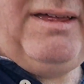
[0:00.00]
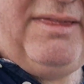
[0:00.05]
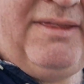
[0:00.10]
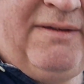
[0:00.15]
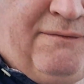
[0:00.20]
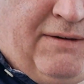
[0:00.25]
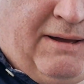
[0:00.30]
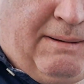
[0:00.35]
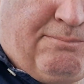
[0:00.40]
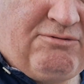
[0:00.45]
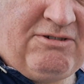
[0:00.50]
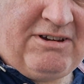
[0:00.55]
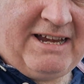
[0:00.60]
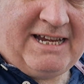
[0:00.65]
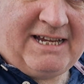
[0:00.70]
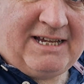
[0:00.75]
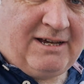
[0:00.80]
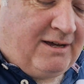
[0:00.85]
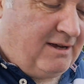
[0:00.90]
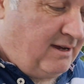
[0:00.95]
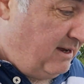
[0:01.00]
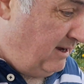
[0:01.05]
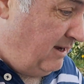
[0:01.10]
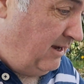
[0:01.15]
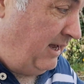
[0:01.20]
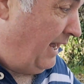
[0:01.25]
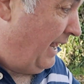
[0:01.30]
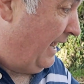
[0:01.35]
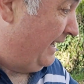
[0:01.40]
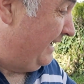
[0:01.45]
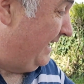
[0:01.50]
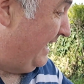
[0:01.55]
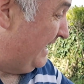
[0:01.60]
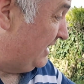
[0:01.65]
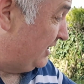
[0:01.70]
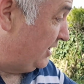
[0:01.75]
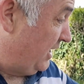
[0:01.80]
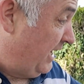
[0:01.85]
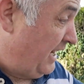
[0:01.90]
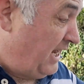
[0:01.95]
the fabric, and
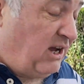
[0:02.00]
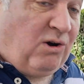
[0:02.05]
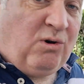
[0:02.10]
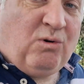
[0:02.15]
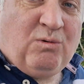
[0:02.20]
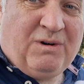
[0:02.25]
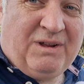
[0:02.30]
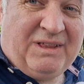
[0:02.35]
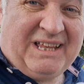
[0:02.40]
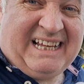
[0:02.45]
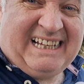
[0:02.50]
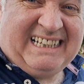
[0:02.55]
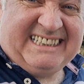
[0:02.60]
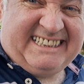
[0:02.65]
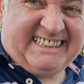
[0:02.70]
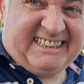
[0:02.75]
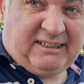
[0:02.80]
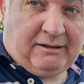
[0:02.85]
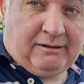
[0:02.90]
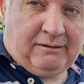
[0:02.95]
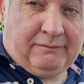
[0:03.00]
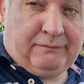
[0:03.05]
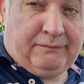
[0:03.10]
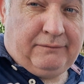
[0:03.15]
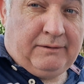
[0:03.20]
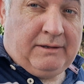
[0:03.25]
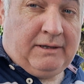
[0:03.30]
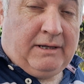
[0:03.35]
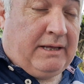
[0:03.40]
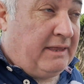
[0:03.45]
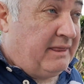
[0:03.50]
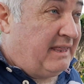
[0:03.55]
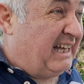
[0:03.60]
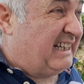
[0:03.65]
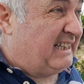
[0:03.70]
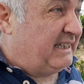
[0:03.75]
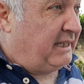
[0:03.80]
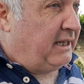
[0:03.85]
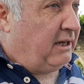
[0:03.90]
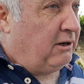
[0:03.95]
actually all of that stuff,
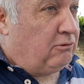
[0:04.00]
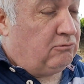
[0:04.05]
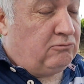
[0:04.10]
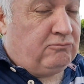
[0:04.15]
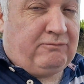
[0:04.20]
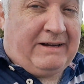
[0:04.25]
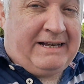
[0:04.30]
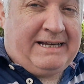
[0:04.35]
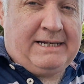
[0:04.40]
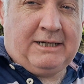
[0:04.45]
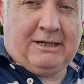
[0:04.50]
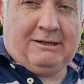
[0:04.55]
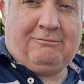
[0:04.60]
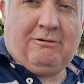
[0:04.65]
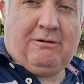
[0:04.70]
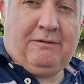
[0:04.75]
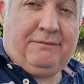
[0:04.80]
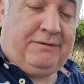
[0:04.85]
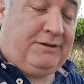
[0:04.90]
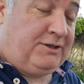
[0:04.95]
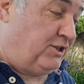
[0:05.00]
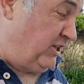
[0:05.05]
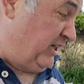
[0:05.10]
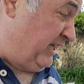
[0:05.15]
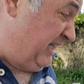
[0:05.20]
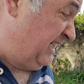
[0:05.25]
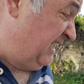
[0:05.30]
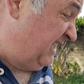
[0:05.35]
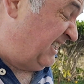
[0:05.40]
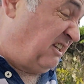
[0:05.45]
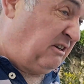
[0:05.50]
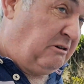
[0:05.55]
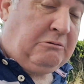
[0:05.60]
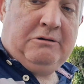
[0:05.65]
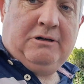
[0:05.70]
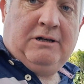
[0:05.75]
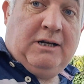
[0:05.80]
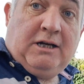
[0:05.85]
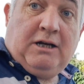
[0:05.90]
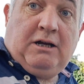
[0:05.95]
that's the old render off the Gite.
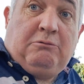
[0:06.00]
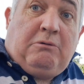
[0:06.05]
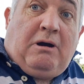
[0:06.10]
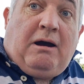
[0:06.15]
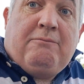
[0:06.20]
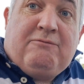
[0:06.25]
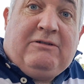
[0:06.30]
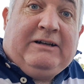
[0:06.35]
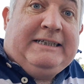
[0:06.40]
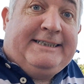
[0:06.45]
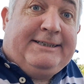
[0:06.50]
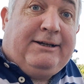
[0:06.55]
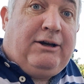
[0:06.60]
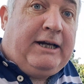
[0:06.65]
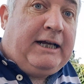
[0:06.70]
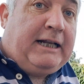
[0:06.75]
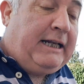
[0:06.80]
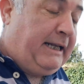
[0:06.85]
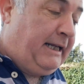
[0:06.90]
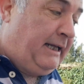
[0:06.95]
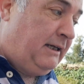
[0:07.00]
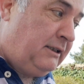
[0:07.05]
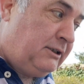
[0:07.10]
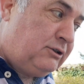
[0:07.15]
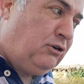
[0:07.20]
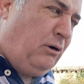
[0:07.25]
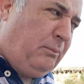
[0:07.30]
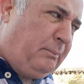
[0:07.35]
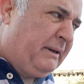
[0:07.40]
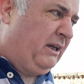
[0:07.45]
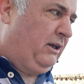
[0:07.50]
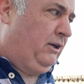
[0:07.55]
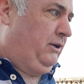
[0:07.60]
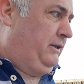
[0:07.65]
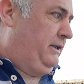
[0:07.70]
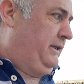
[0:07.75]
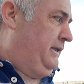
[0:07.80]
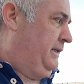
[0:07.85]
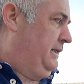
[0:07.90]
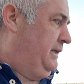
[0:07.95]
So I'm recycling, it's got to be
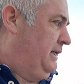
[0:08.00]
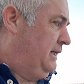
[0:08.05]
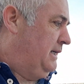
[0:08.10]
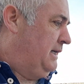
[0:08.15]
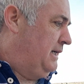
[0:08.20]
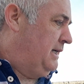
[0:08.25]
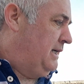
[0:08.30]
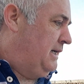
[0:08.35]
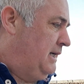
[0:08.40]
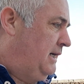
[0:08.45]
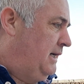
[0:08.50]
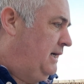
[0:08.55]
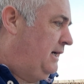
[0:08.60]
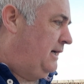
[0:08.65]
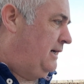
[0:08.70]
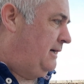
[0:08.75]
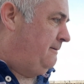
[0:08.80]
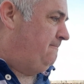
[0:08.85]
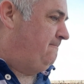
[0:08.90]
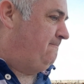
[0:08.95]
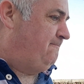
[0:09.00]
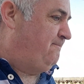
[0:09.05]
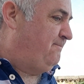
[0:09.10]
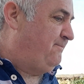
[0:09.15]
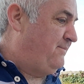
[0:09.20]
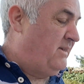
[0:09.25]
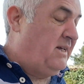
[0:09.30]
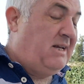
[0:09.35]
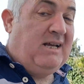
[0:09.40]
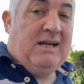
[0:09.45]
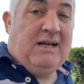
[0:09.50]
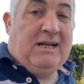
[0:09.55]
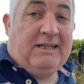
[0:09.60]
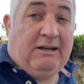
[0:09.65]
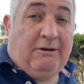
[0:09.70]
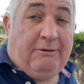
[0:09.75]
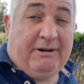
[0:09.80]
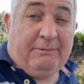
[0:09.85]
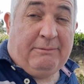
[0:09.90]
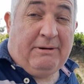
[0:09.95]
good.
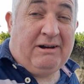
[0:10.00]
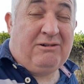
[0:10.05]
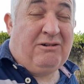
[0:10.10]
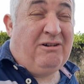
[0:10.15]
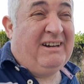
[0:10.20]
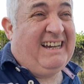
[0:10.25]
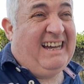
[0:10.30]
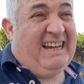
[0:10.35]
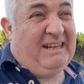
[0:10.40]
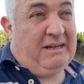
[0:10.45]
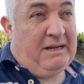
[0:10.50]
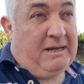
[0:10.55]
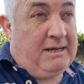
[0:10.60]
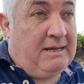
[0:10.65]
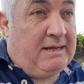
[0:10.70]
So anyway, I've got to get...